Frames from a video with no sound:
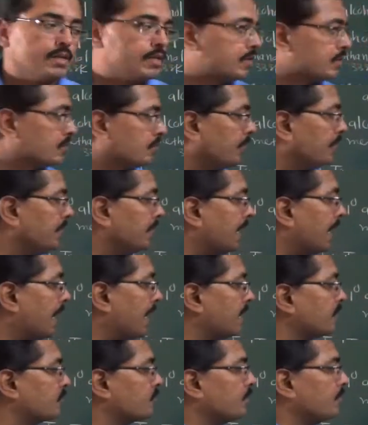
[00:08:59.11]
So in
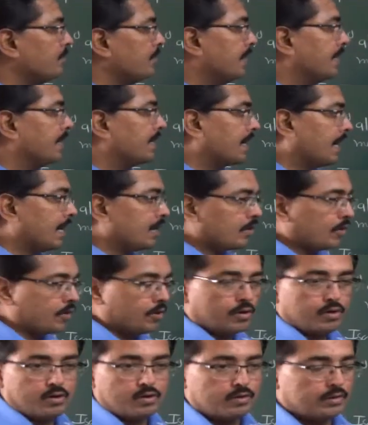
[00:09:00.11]
isomeric
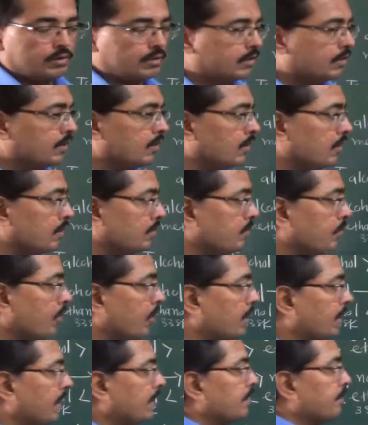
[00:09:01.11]
alcohol,
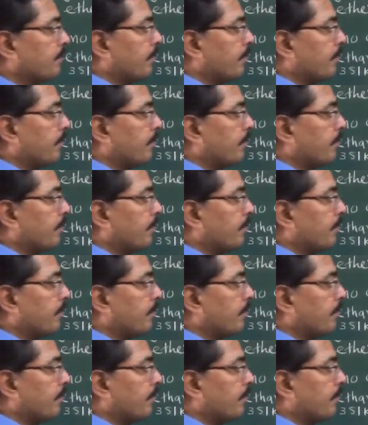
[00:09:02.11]
boiling